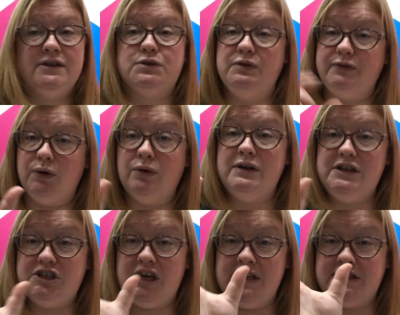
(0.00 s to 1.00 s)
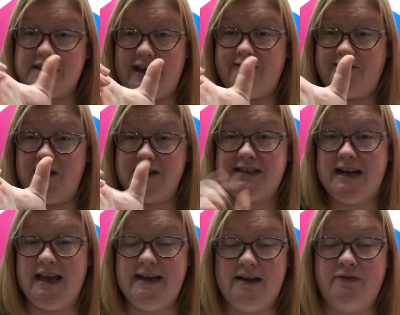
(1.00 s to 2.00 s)
So we've only changed that first
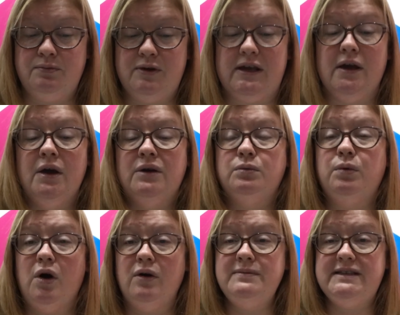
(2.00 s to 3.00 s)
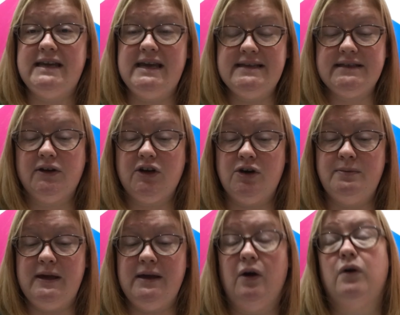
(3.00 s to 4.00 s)
line, haven't we? Warm days are
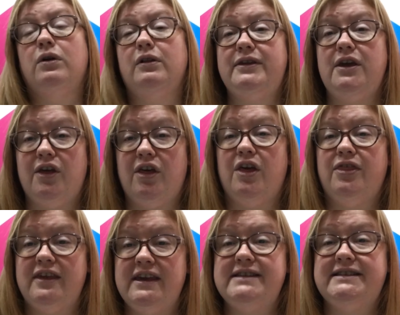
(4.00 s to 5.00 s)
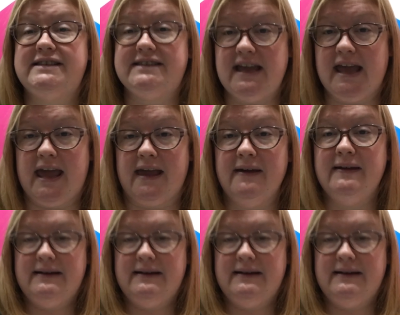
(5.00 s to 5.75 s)
coming, all the earth is singing.